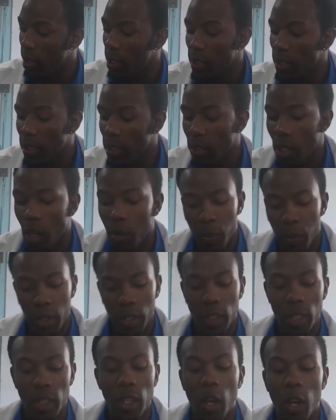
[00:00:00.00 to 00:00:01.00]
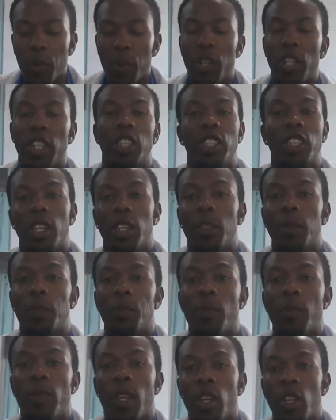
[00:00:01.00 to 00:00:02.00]
this is in operation,
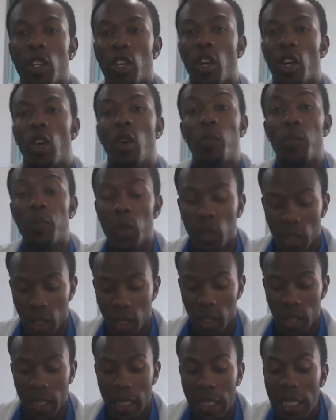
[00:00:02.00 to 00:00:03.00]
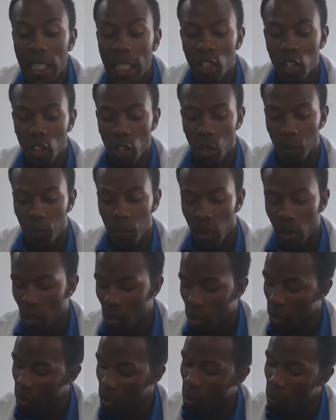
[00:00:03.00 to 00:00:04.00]
your computer heats up.
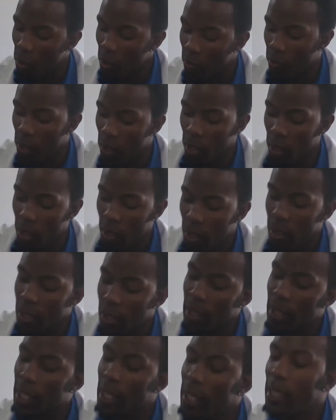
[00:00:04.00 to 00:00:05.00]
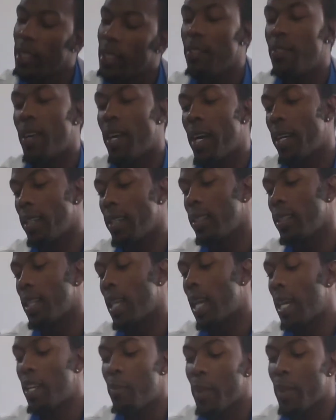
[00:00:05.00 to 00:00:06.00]
However, this device
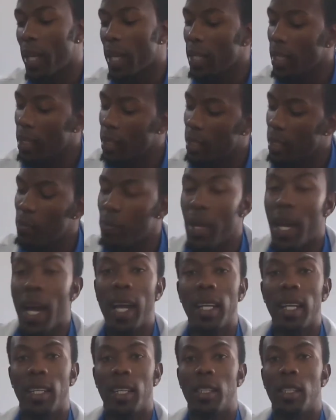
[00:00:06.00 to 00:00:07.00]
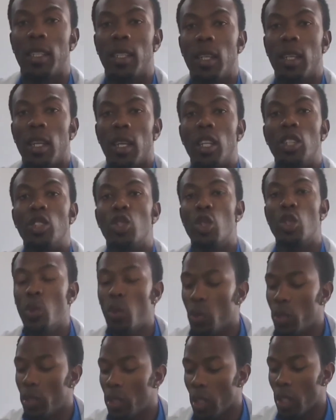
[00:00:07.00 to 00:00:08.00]
and the mechanism behind it is
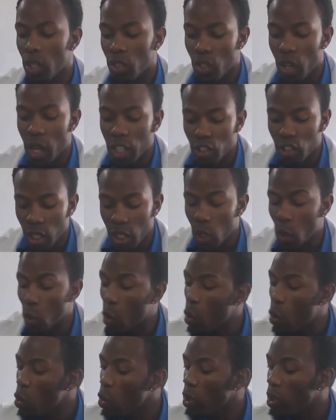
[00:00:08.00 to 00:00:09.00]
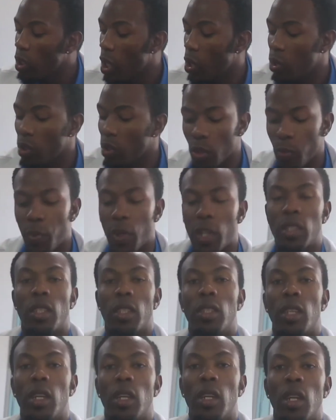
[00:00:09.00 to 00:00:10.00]
used to actually cool down the
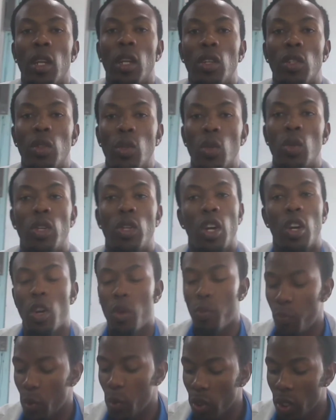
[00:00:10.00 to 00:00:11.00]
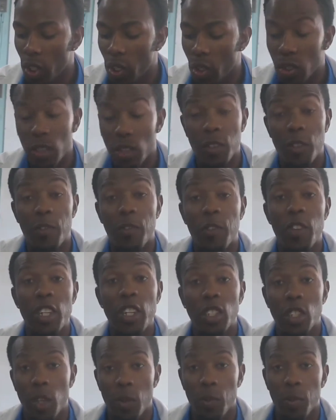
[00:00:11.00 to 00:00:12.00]
processor so your computer doesn't
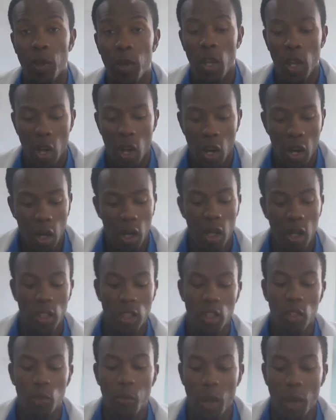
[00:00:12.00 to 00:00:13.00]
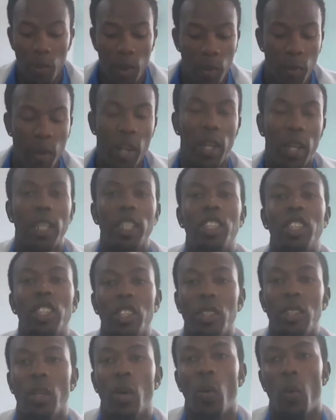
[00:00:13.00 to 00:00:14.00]
freeze up or causes problems or
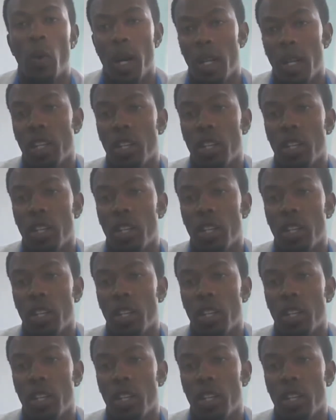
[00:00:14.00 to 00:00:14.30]
glitches while